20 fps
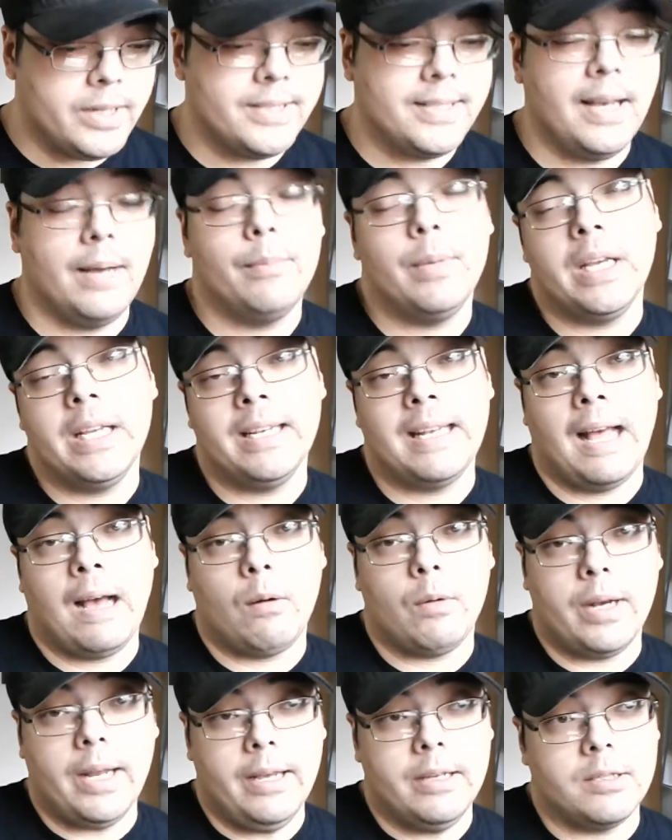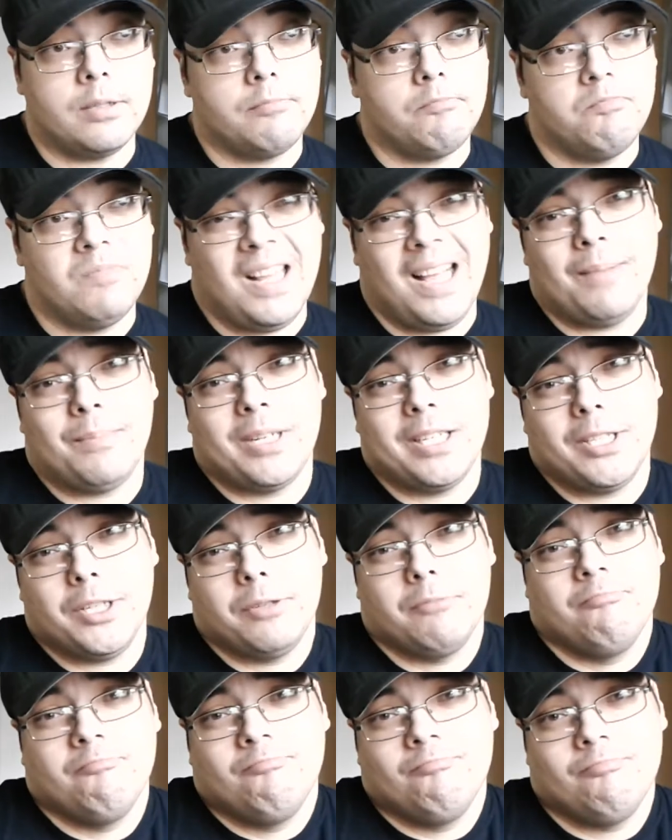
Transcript: does that mean nowadays? Not much.